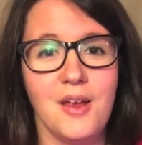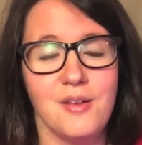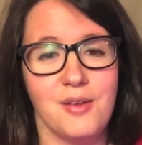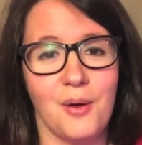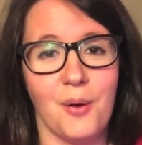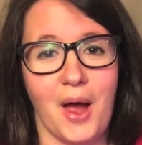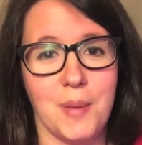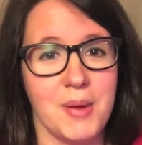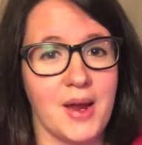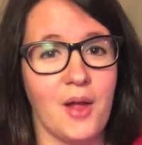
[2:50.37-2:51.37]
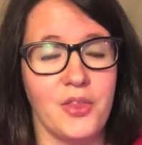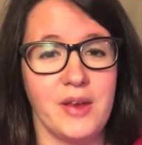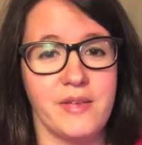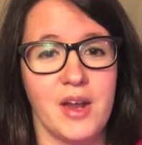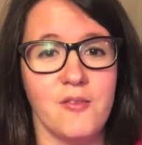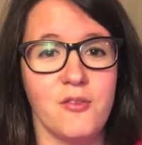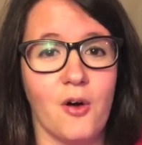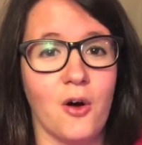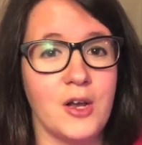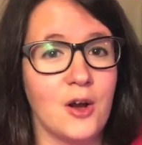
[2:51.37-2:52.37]
So I pick out things that I've
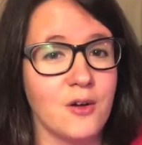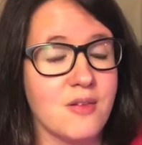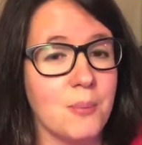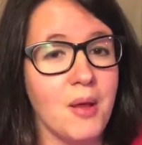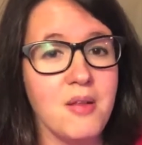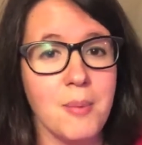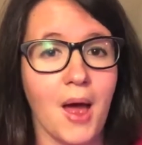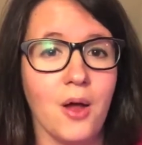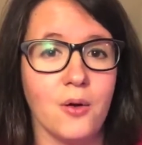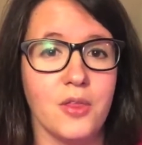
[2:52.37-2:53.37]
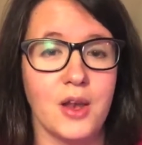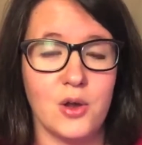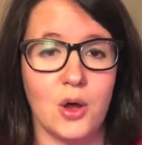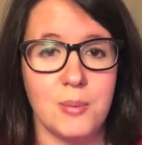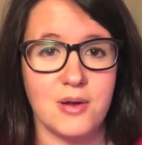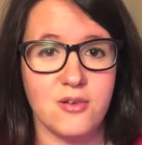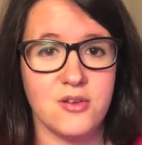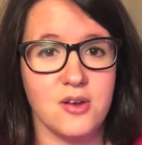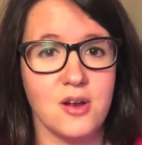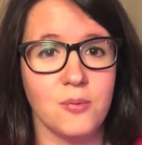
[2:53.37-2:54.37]
already heard some buzz about or that I know I'm
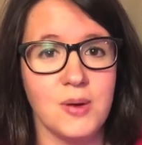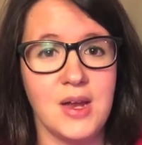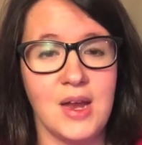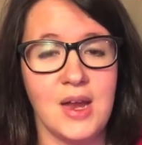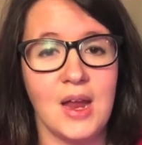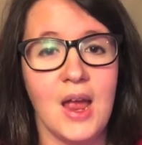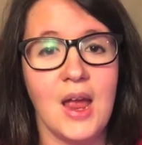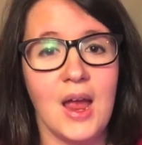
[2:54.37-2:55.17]
interested in reading,